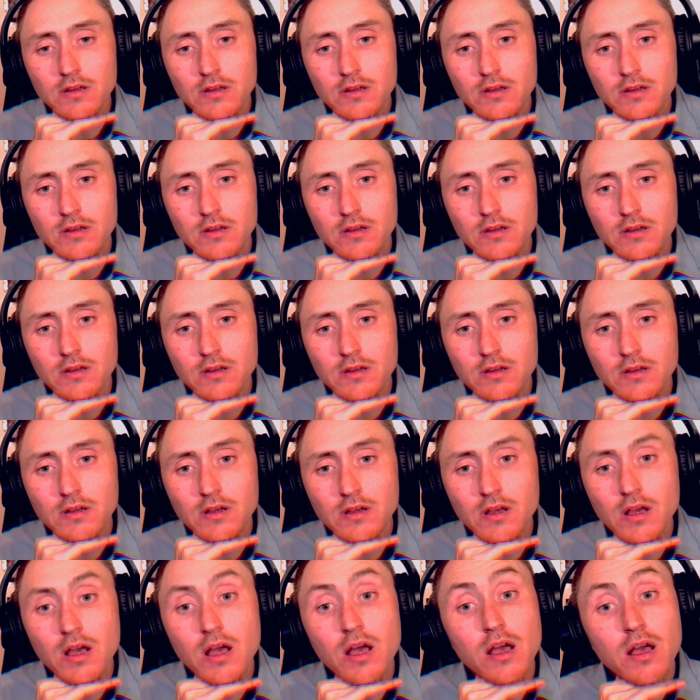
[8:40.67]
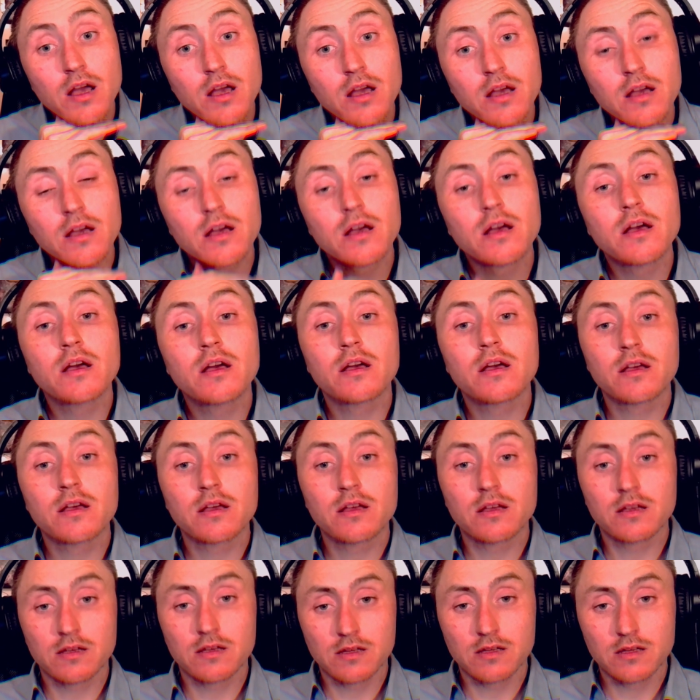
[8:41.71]

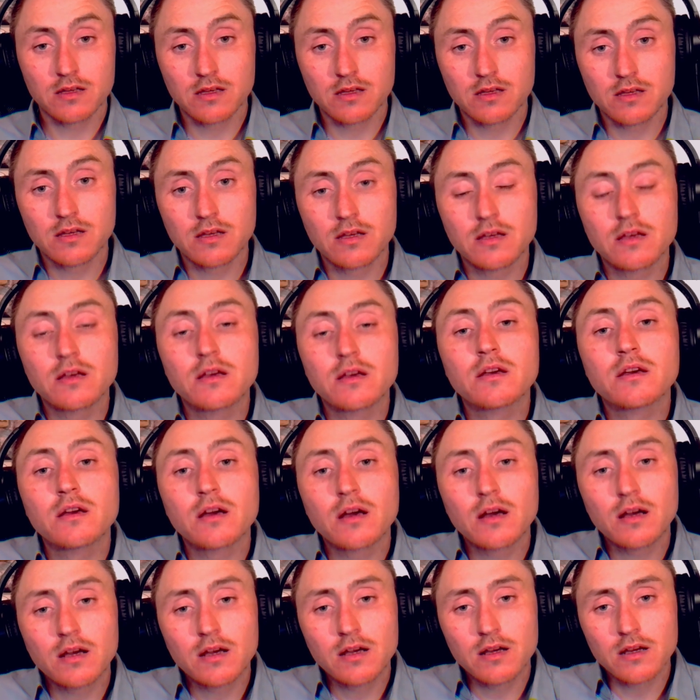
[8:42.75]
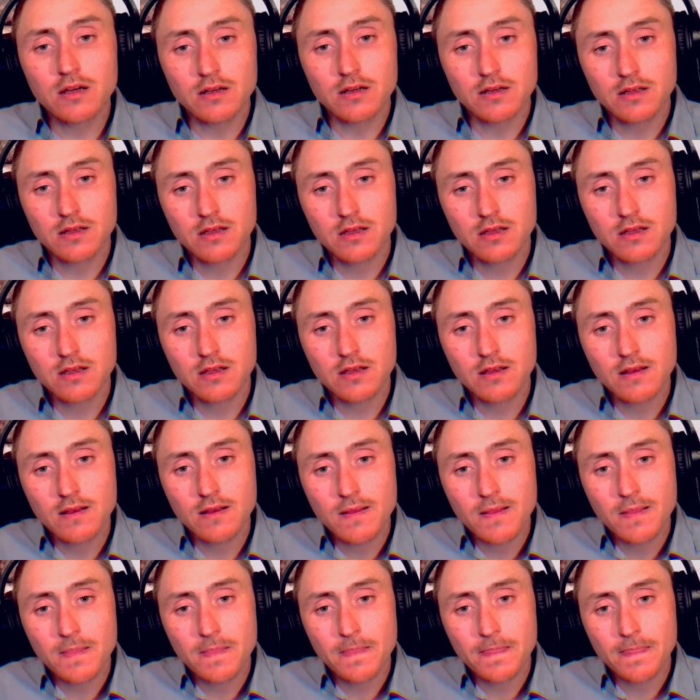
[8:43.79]

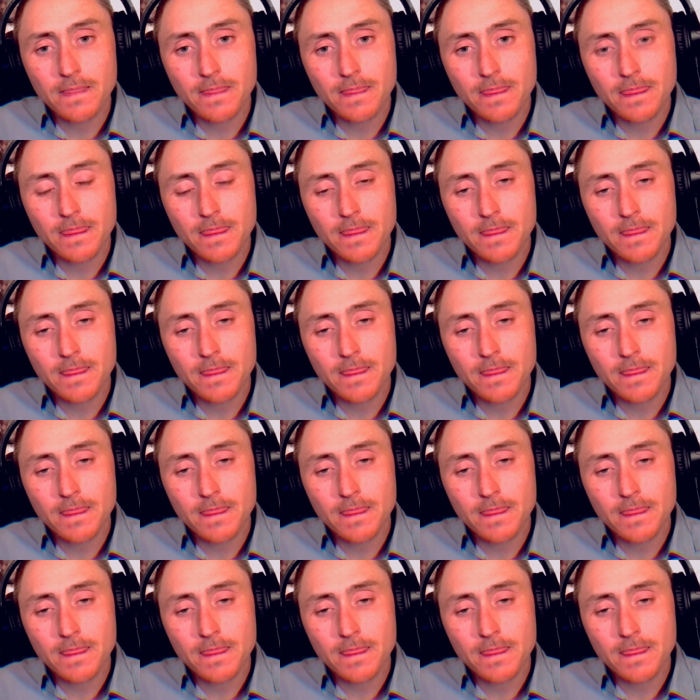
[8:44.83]
No words are spoken by the person on screen.